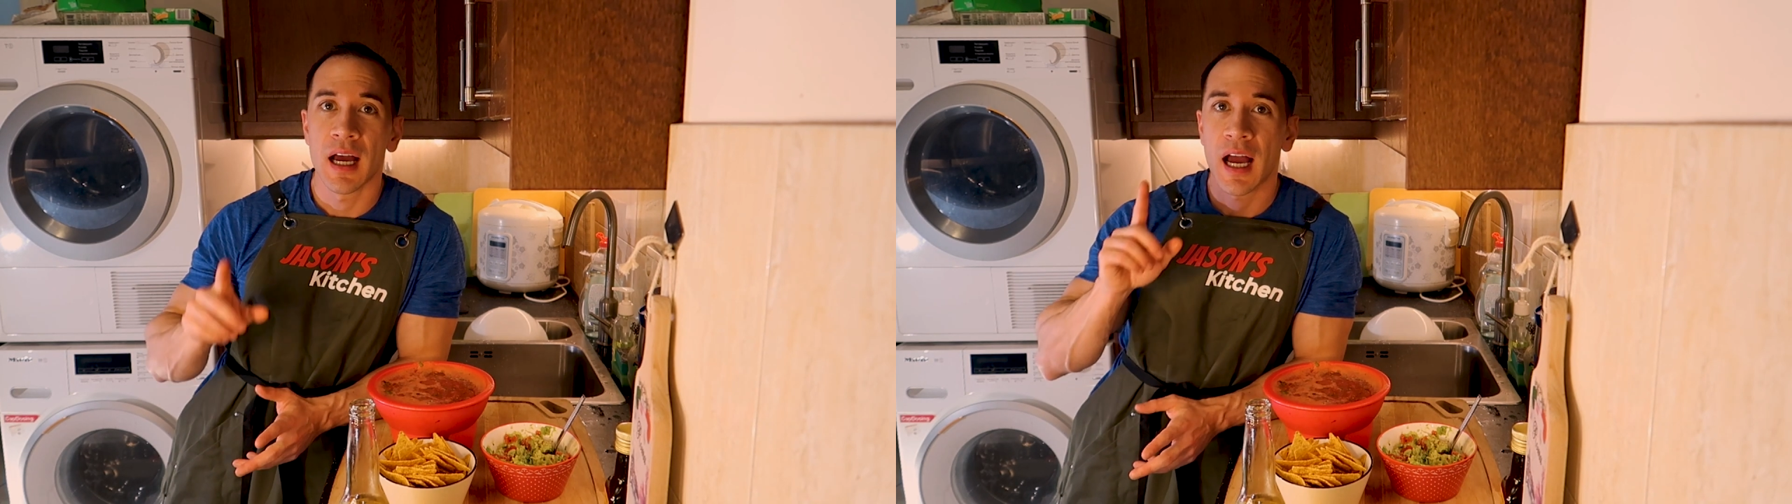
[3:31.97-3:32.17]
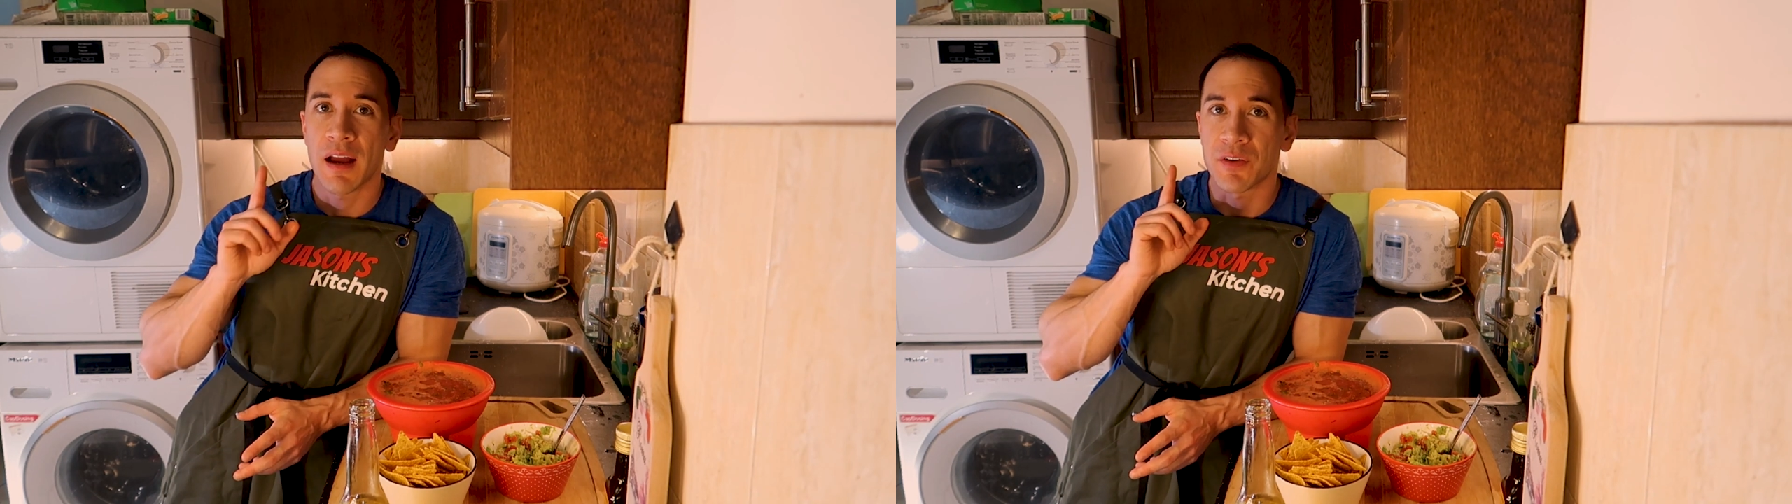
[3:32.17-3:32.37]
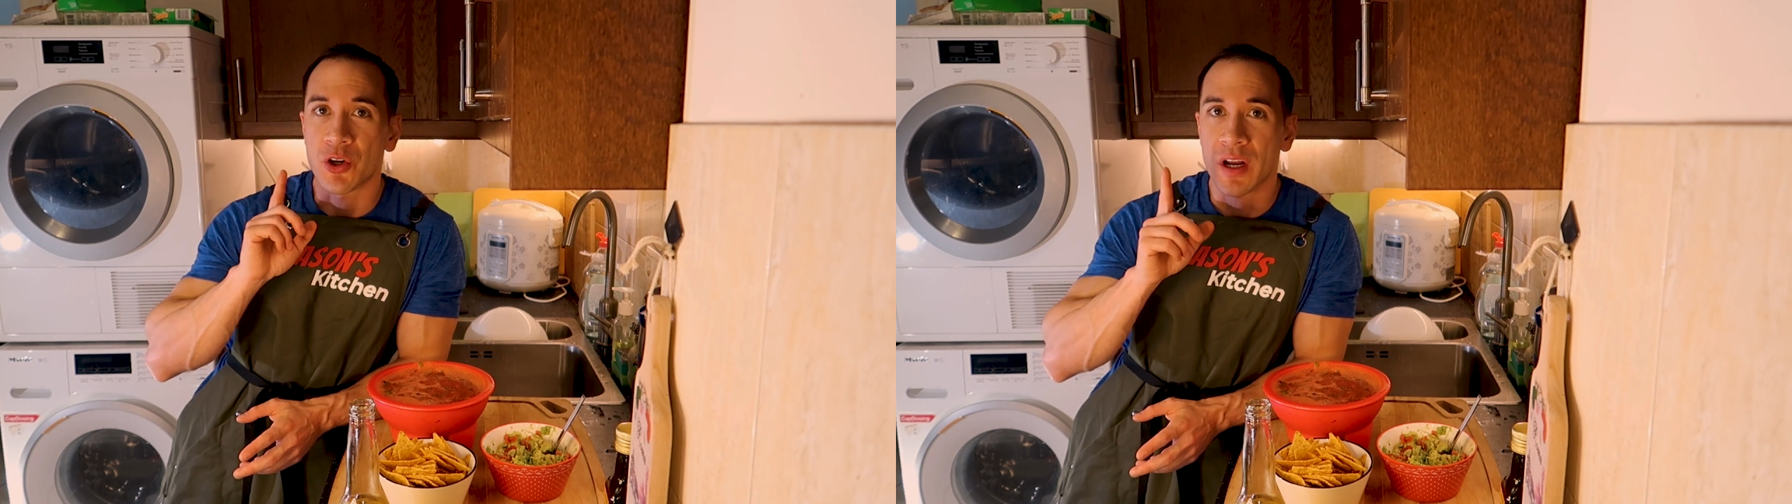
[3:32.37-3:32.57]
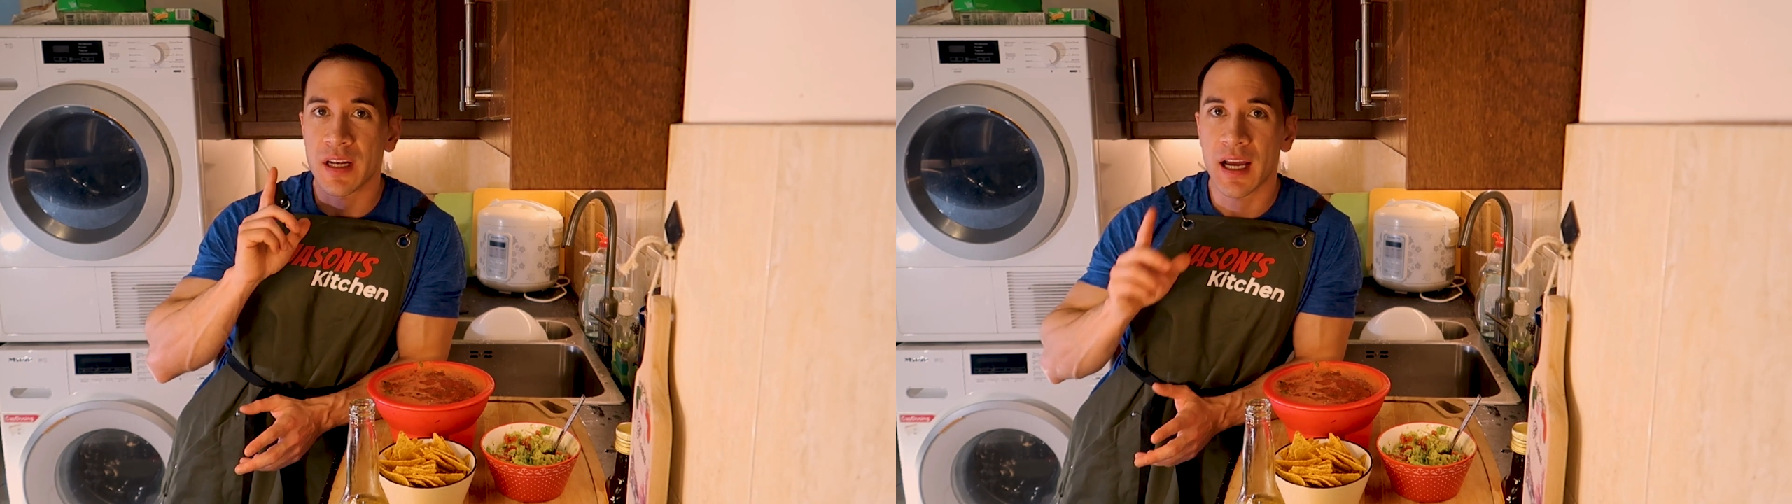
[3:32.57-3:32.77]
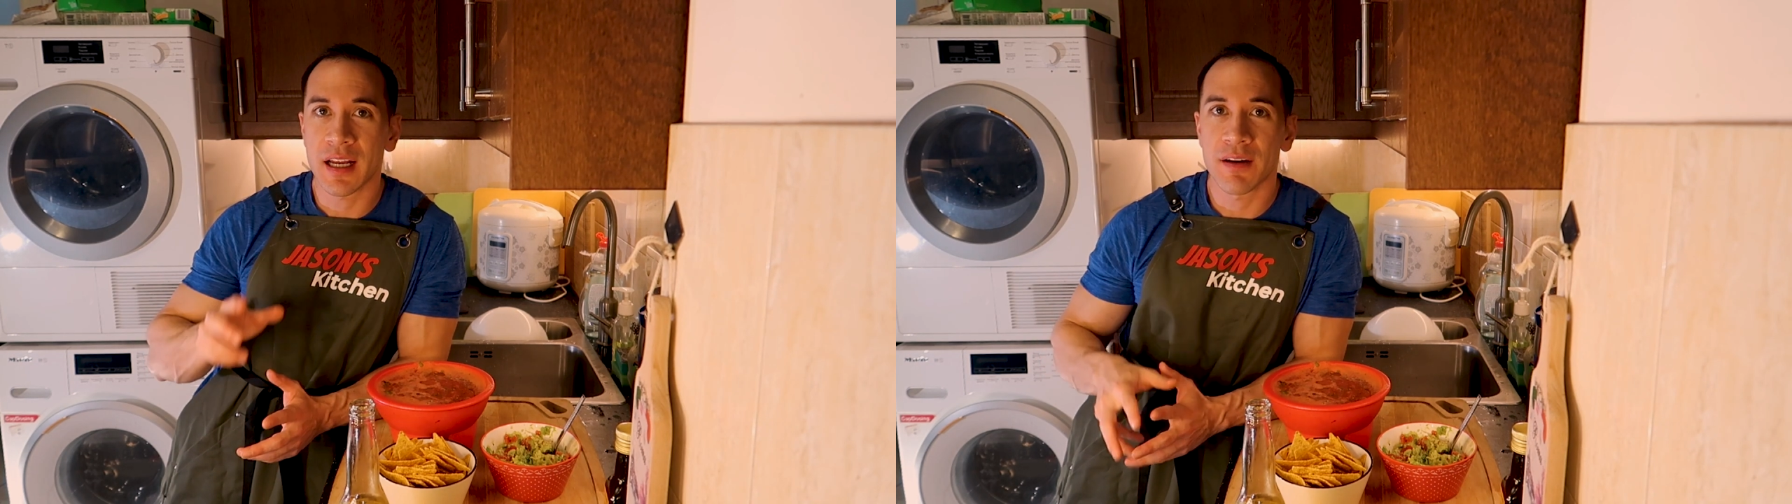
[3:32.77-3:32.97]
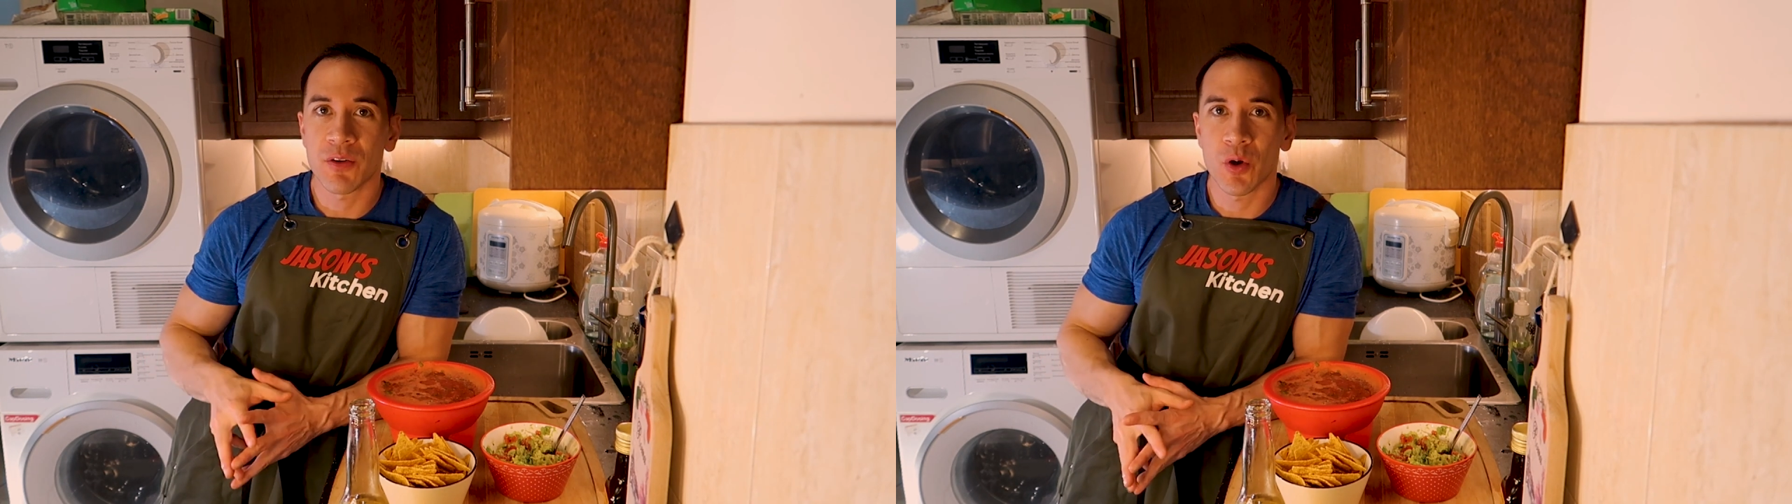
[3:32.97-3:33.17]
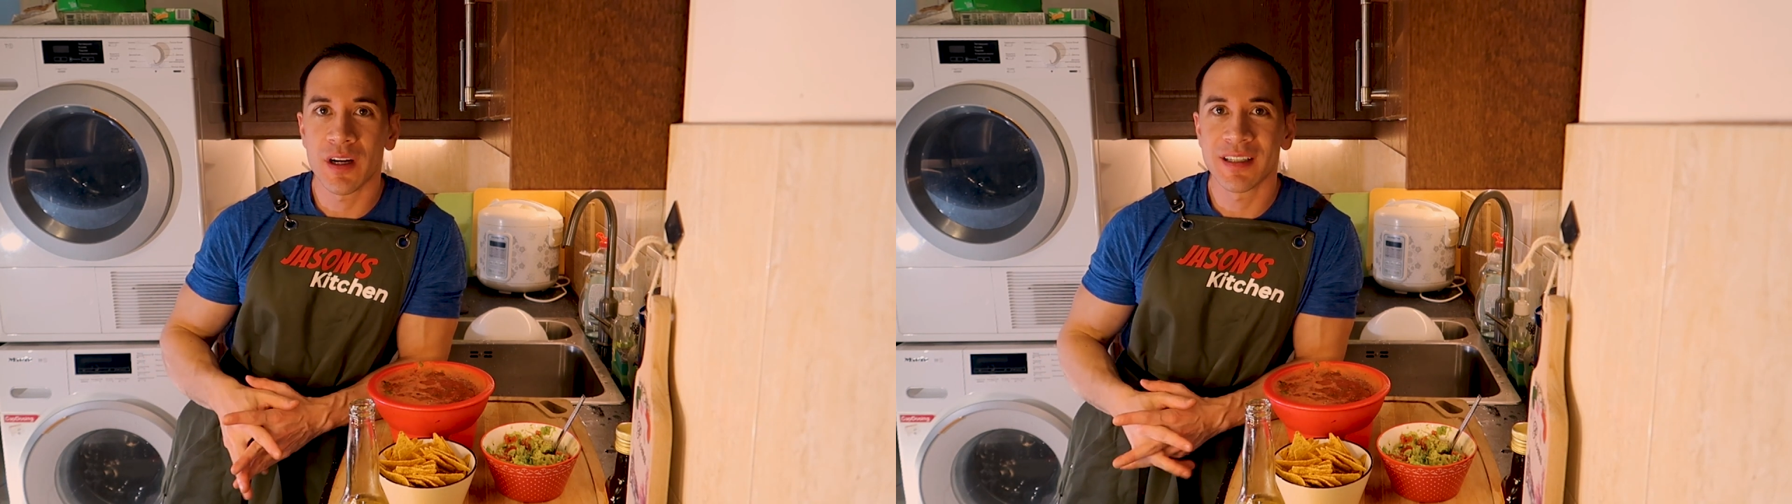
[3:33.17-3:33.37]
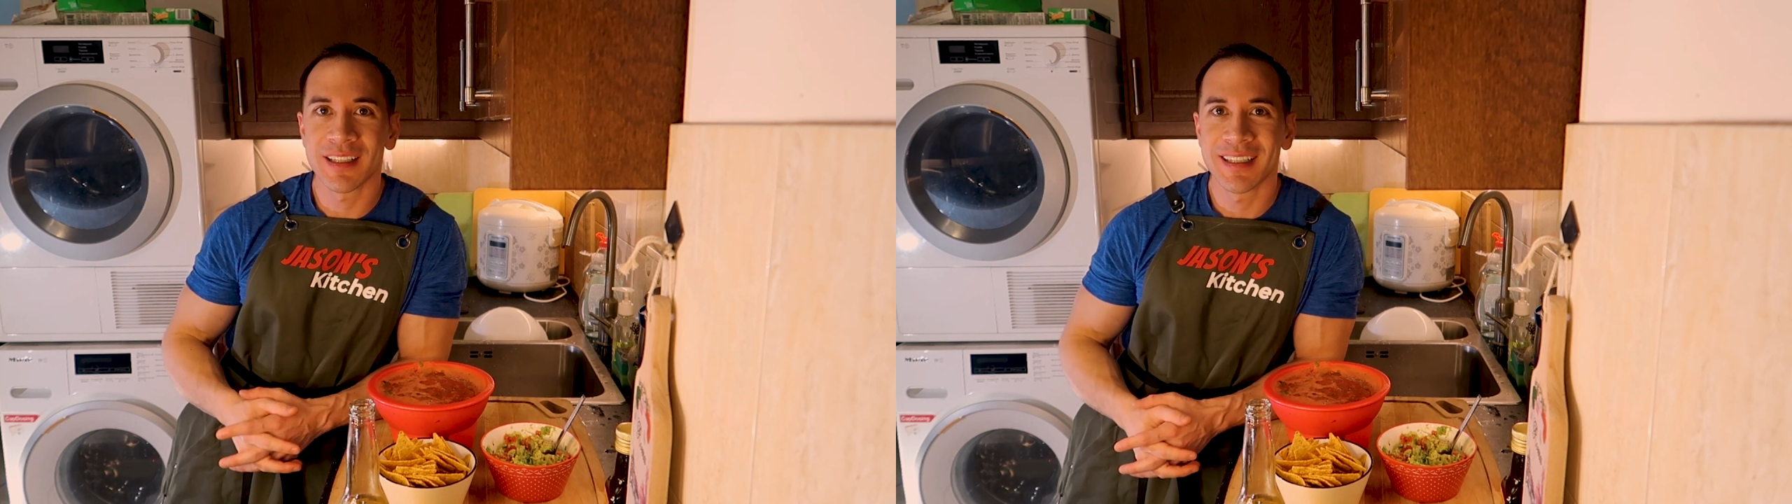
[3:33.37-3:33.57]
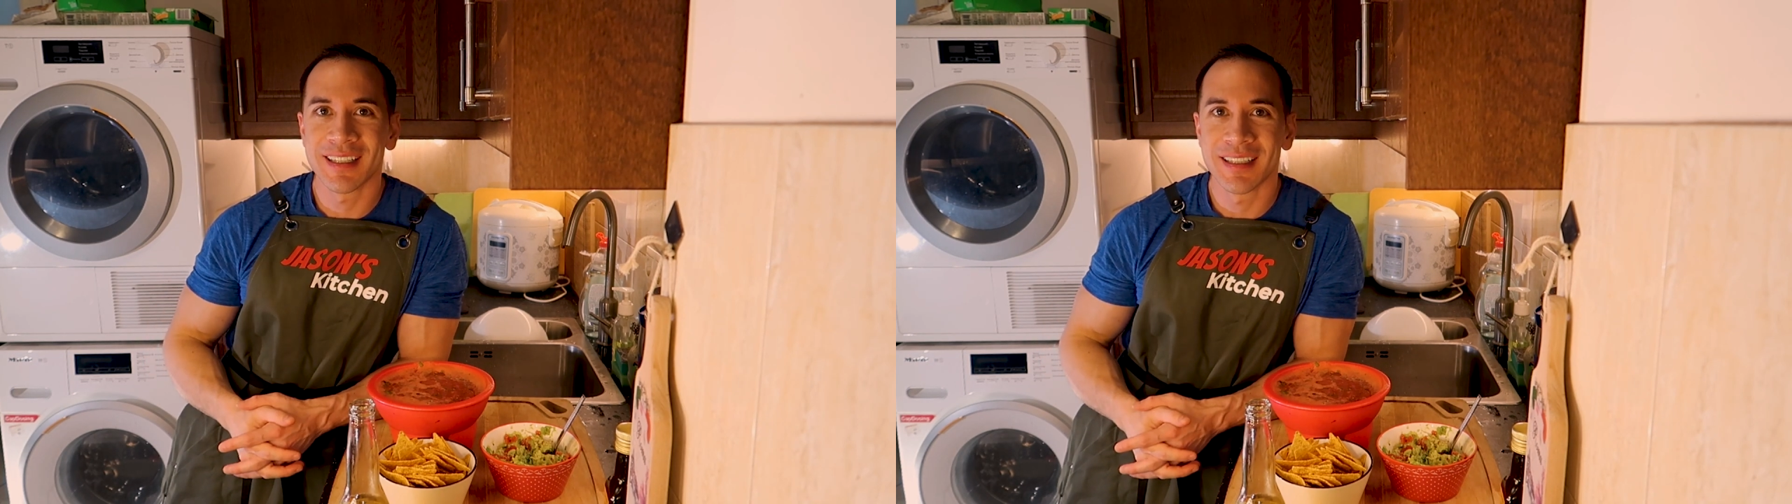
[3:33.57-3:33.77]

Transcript: have a great night, everyone.